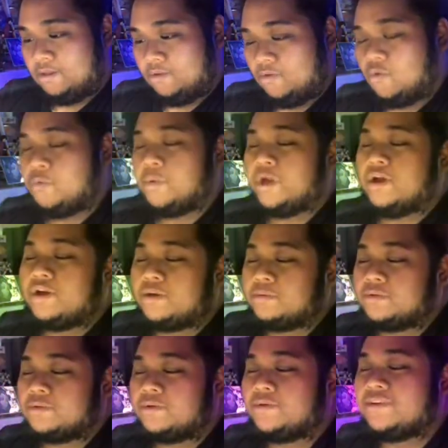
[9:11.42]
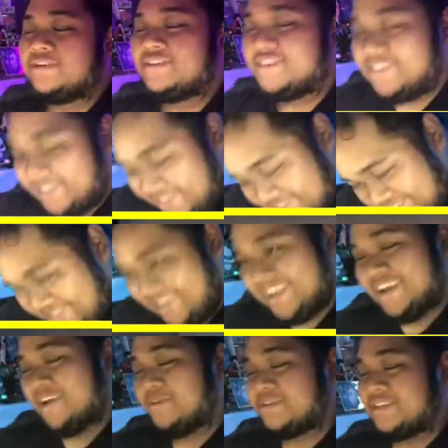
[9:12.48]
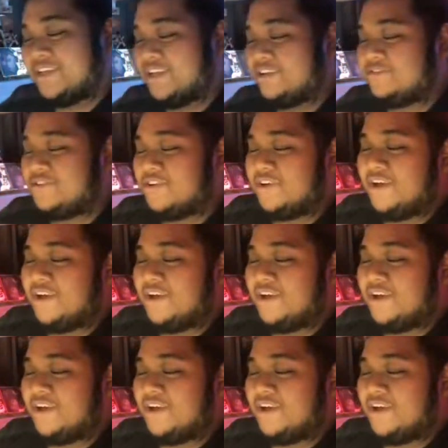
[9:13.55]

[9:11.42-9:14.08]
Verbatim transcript: Oh my god, it was a it was a Kingdra.